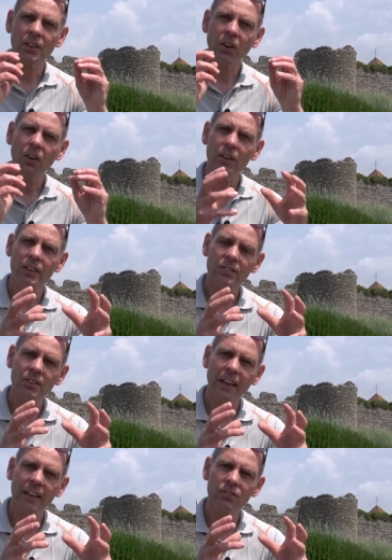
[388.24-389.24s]
God is
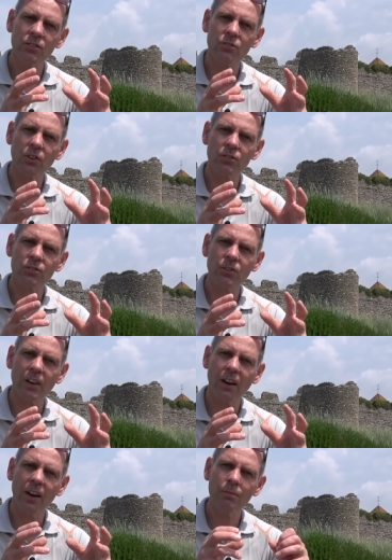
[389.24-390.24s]
saying to
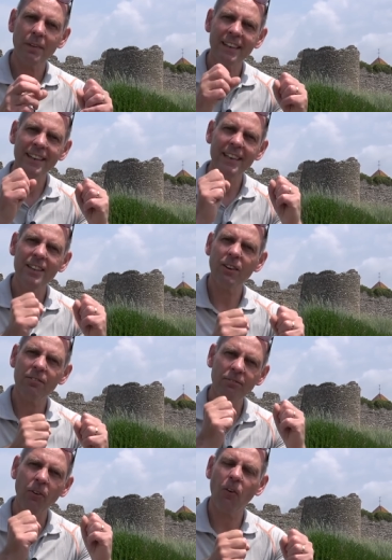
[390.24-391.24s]
Joshua, I'm neither
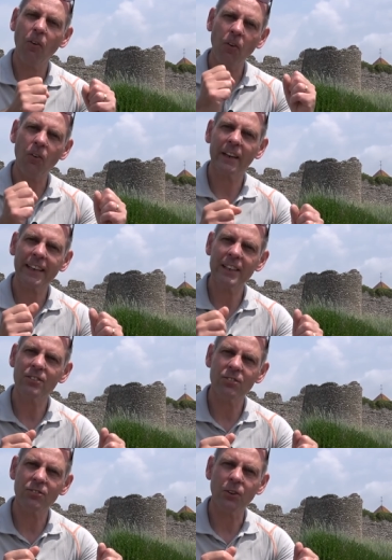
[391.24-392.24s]
for or
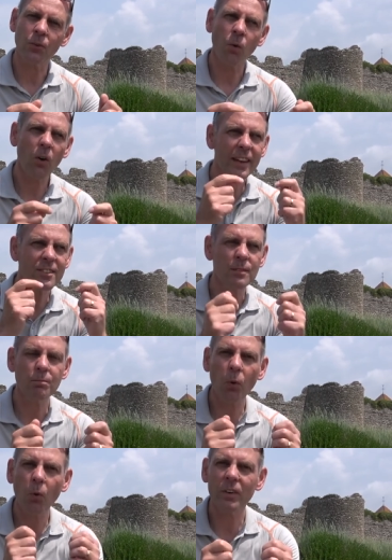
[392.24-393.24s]
against you. What is
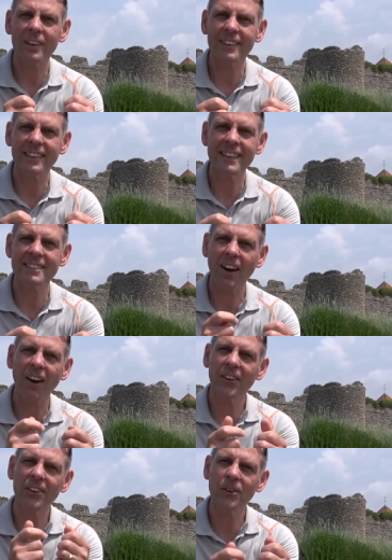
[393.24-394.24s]
important is,
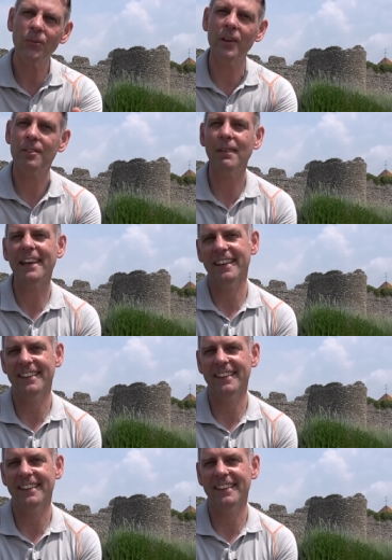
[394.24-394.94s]
are you with me?